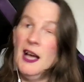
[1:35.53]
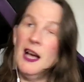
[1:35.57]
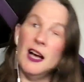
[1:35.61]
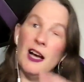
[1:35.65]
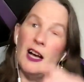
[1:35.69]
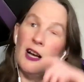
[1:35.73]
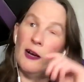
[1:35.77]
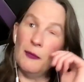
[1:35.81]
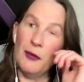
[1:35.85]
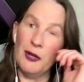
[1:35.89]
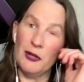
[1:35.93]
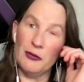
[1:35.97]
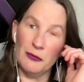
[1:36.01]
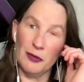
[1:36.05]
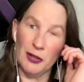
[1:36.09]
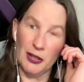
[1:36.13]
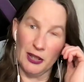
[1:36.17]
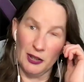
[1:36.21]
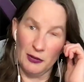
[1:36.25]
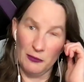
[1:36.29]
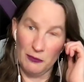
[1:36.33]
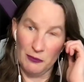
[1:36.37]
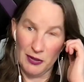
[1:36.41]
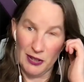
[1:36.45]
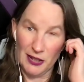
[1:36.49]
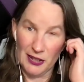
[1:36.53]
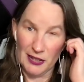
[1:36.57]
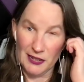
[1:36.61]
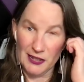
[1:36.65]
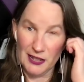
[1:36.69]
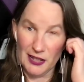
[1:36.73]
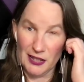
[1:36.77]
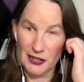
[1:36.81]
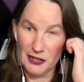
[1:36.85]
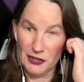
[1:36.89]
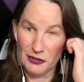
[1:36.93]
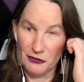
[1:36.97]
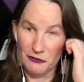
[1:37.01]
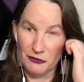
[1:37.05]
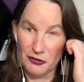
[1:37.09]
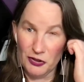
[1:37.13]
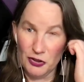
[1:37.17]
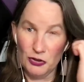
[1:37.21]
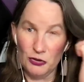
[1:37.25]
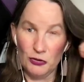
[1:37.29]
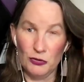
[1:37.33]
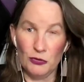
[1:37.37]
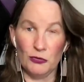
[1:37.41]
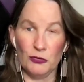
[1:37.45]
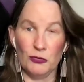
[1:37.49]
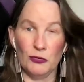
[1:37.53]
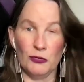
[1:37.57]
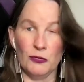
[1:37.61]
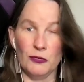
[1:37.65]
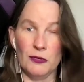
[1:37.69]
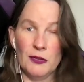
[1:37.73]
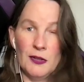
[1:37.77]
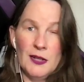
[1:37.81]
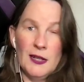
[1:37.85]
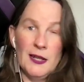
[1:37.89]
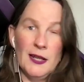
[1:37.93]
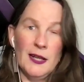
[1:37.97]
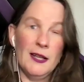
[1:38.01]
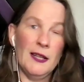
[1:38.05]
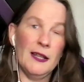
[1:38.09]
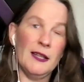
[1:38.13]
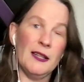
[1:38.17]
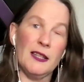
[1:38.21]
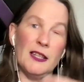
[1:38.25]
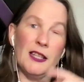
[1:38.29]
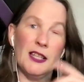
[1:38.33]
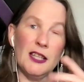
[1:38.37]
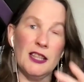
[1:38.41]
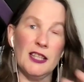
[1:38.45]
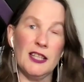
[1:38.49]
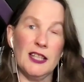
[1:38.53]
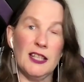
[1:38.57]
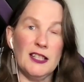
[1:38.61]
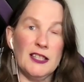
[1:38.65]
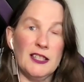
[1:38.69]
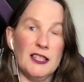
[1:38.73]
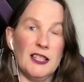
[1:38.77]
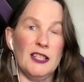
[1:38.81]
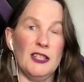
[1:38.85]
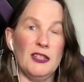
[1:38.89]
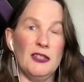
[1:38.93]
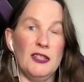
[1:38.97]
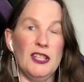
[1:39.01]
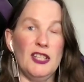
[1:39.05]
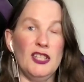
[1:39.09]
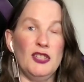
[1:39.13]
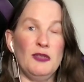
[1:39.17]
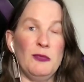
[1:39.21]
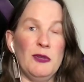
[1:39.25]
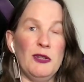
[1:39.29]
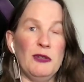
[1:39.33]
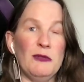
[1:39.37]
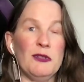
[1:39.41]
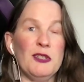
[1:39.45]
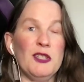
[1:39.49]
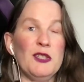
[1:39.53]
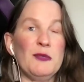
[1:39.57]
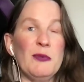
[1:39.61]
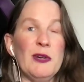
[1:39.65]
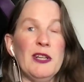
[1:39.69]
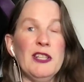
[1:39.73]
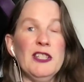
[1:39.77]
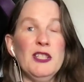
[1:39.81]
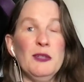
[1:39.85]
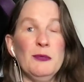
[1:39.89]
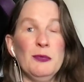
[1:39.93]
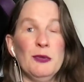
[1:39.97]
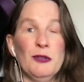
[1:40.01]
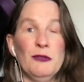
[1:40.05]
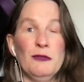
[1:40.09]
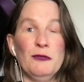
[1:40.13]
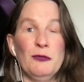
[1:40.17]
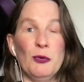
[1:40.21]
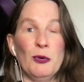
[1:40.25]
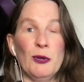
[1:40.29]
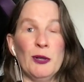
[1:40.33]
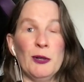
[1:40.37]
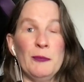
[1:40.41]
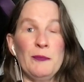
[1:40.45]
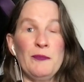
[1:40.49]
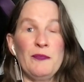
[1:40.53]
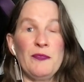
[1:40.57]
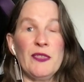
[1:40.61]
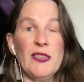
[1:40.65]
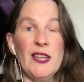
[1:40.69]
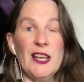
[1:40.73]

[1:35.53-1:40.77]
and really be attentive to the things that you need to be responsible for.